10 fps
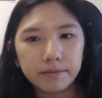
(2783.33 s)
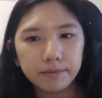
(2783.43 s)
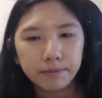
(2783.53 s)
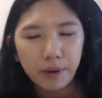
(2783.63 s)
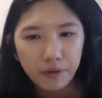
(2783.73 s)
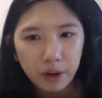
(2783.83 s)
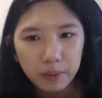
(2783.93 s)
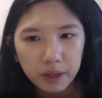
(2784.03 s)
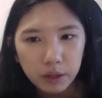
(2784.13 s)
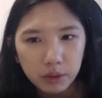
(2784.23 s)

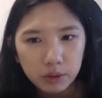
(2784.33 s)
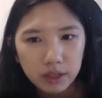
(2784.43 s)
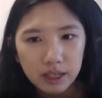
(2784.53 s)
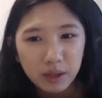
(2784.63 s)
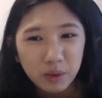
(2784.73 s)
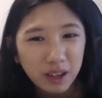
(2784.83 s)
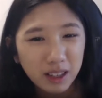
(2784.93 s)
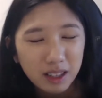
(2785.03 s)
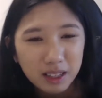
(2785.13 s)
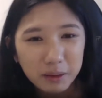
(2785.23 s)
preferably who doesn't work in
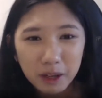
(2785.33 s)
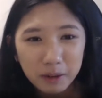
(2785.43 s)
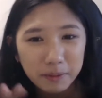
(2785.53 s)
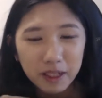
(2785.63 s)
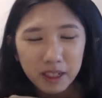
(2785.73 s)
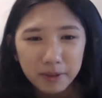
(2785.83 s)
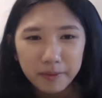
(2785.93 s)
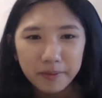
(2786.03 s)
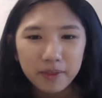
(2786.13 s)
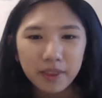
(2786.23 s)
the same company,
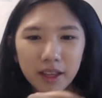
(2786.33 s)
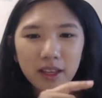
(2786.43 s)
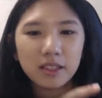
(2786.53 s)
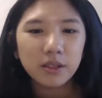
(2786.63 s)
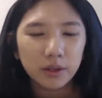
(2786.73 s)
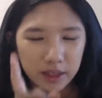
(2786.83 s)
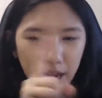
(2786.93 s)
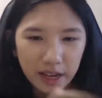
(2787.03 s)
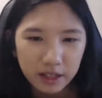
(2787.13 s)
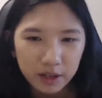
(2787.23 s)
so
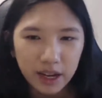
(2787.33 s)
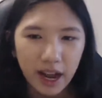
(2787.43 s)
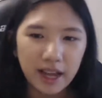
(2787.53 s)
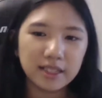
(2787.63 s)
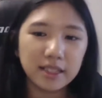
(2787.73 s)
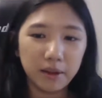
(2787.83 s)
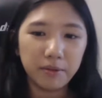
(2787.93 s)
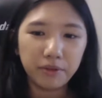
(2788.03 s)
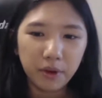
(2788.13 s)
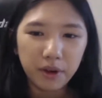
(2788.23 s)
that you can ask them
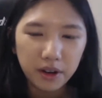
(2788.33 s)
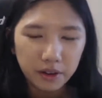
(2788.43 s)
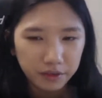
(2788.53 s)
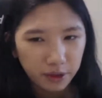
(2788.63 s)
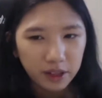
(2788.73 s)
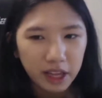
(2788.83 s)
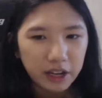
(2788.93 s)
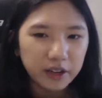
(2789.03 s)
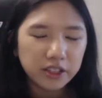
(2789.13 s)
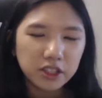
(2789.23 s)
for a
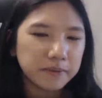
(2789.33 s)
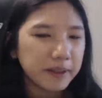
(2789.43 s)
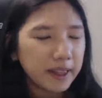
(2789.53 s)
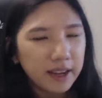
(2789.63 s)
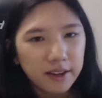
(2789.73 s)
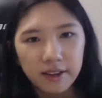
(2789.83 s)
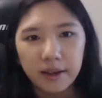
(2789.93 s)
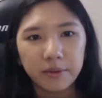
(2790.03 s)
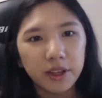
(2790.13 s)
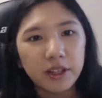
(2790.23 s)
letter and just be like, oh,
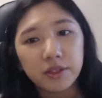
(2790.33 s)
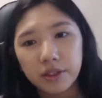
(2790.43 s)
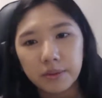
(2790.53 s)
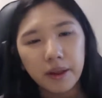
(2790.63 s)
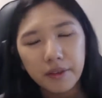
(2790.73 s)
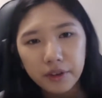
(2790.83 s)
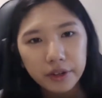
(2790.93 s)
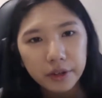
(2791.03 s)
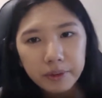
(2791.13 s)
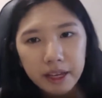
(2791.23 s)
I'm looking to apply for a
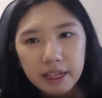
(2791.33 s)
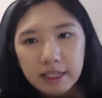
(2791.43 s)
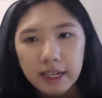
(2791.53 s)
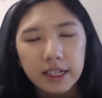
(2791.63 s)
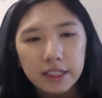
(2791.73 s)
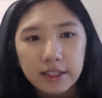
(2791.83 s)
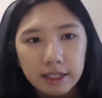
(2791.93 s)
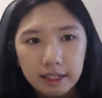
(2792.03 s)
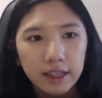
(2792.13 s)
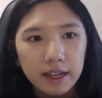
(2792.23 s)
new place and I just need
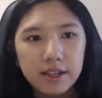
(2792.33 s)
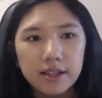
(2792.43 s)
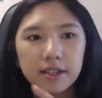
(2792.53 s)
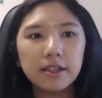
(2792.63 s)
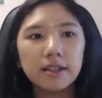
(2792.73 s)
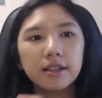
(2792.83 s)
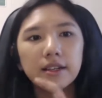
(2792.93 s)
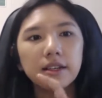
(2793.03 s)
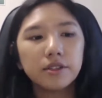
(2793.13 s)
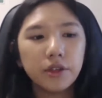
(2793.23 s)
a letter.
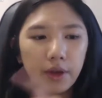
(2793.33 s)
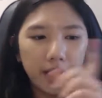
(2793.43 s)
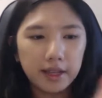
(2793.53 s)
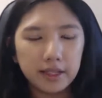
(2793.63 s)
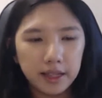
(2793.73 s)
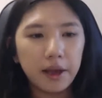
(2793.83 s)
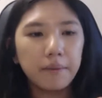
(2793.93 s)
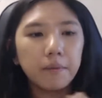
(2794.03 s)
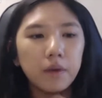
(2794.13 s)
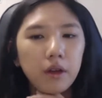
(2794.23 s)
So you ask
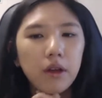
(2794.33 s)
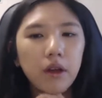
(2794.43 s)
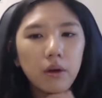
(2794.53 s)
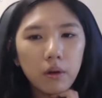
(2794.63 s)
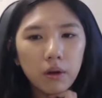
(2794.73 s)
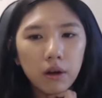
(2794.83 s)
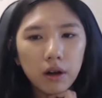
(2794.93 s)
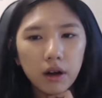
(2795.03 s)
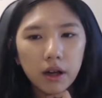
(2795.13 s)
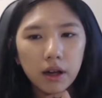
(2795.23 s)
them, or